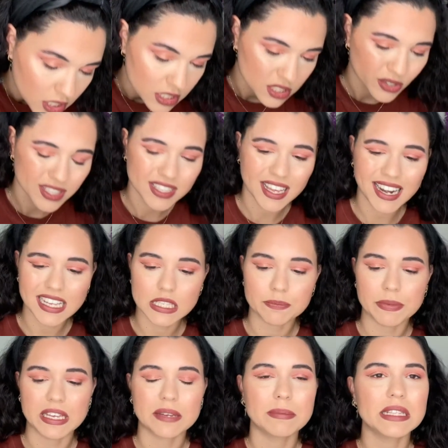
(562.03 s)
So it's not as
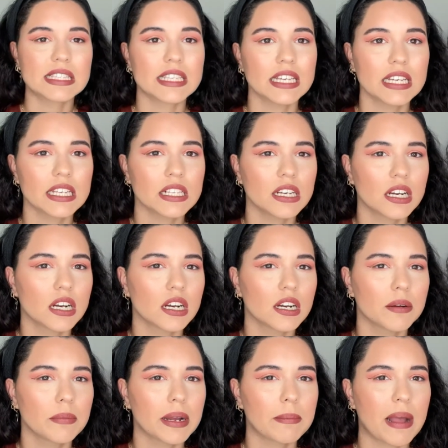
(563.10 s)
pigmented.
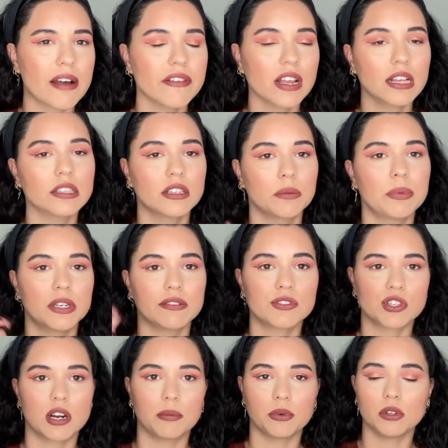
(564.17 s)
I'm having a little bit of
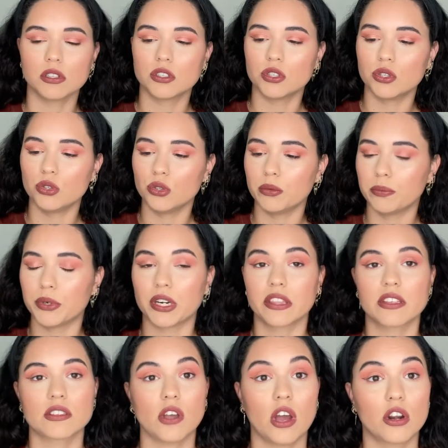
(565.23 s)
trouble putting
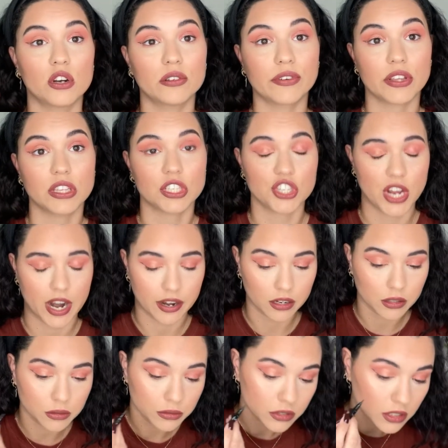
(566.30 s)
this on over the
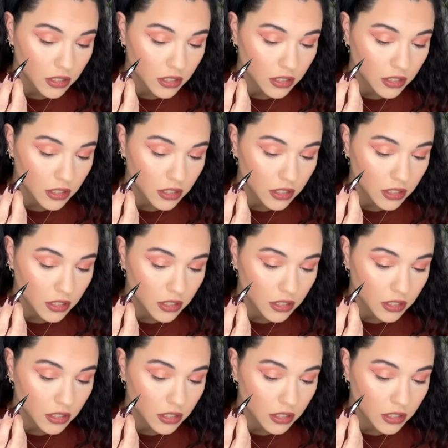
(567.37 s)
shadow.